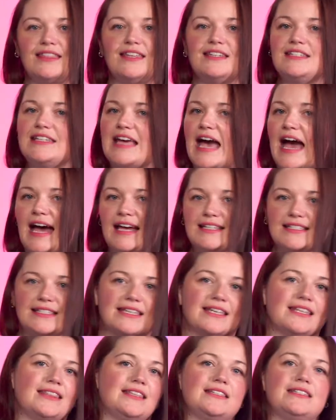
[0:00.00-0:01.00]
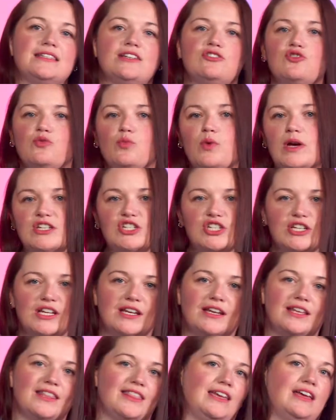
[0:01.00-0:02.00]
the task, the
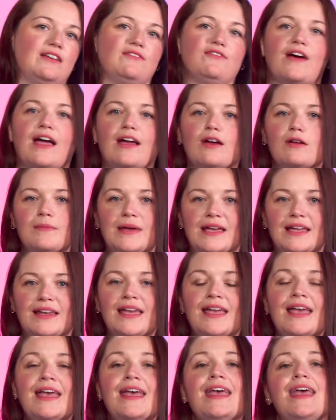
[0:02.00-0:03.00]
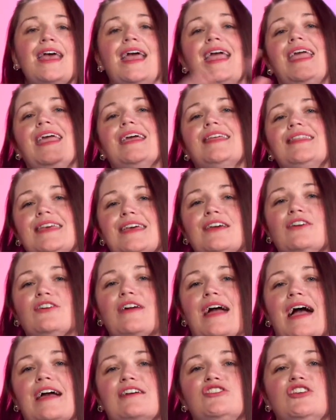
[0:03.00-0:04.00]
situation, the environment, and the
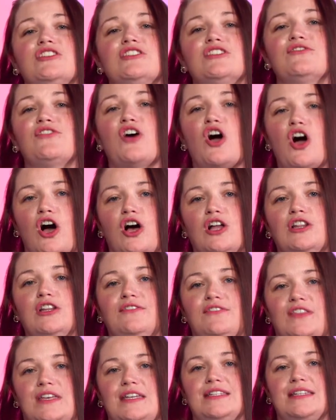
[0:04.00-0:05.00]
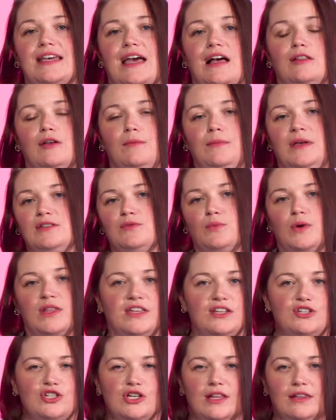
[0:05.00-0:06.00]
interactions of all of these elements with
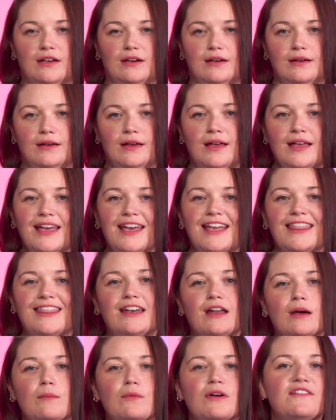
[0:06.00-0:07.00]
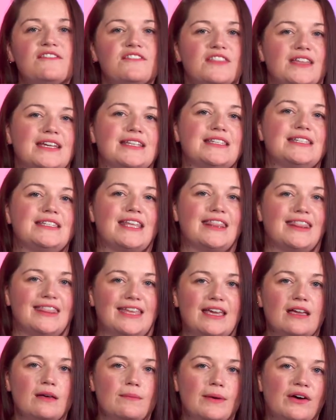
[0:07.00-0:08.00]
each other. The number of things to
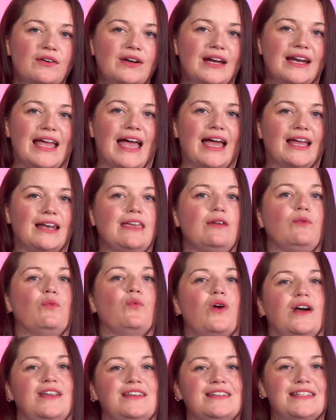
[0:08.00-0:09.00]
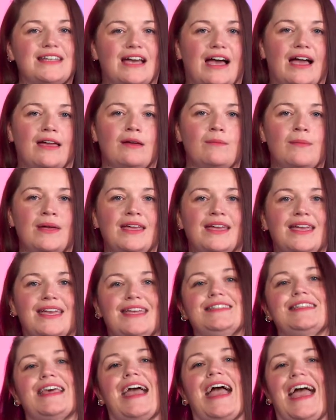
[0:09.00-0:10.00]
think about at any one time
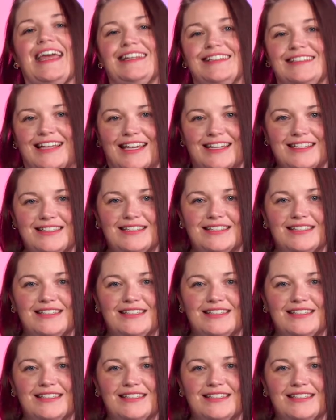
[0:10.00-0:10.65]
is endless.